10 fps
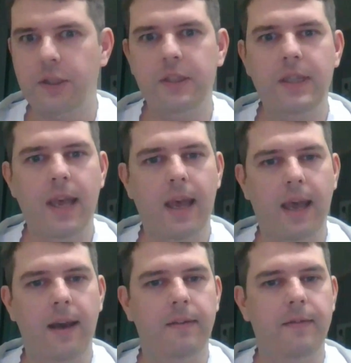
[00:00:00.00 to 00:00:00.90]

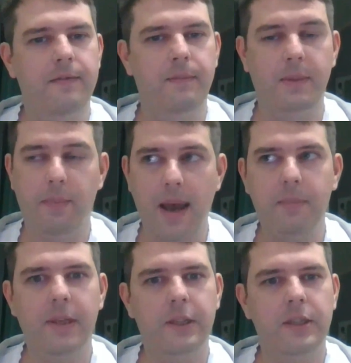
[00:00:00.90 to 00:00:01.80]
have been
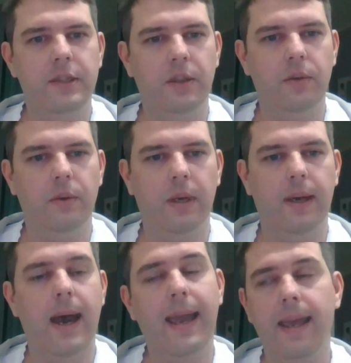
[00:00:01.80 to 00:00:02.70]
published. So
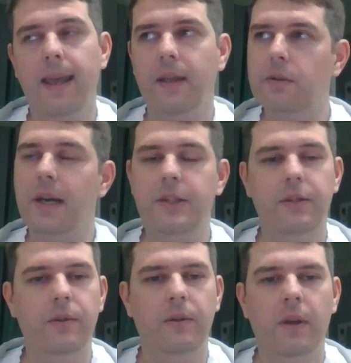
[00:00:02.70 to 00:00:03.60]
I encourage
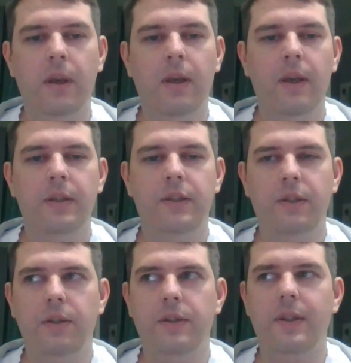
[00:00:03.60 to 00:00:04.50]
you to
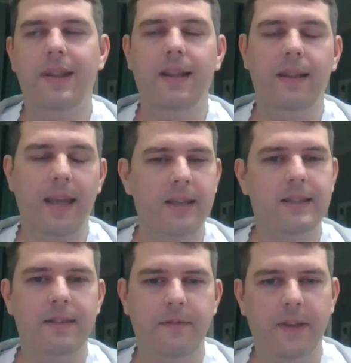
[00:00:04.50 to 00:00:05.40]
use the latest
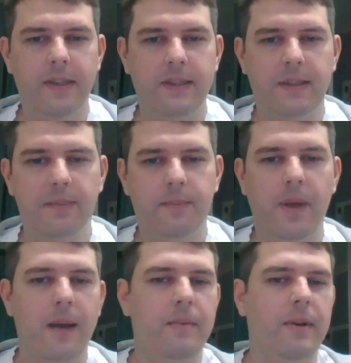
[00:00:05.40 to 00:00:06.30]
Sophia SIP
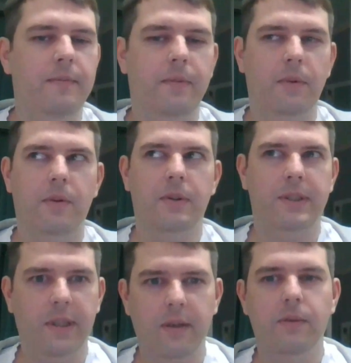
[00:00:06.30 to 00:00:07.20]
library for
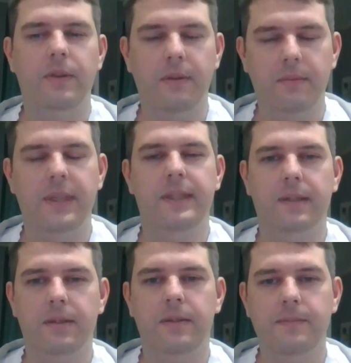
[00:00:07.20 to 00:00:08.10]
security
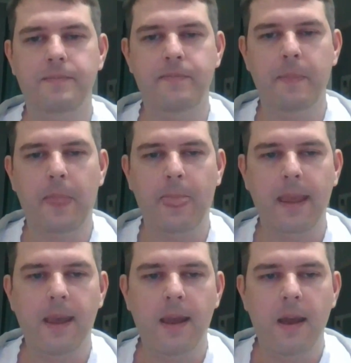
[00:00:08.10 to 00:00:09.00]
reasons.
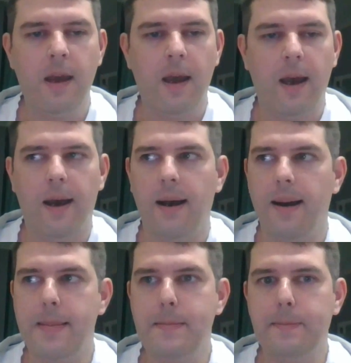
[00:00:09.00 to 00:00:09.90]

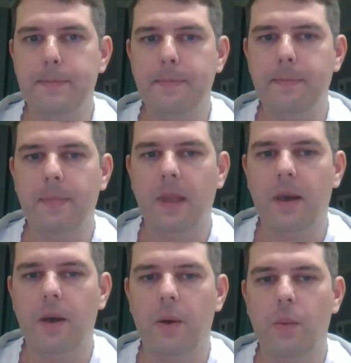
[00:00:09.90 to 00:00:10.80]

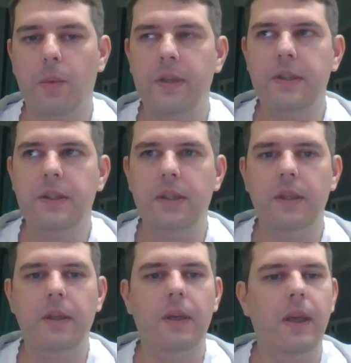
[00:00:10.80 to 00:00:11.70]
We use
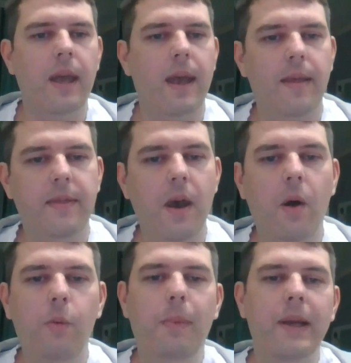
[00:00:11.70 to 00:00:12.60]
the whole
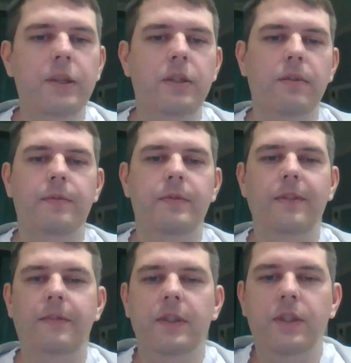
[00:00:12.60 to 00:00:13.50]
bunch of
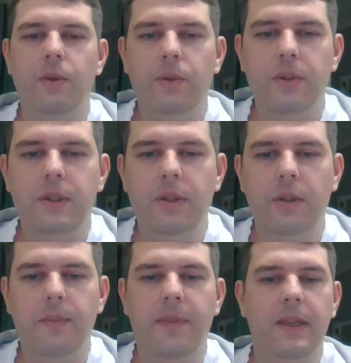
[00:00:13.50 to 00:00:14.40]
different tools to
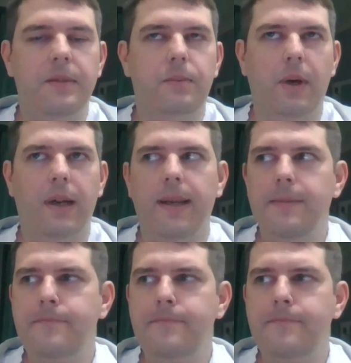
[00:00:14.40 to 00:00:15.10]
keep things running.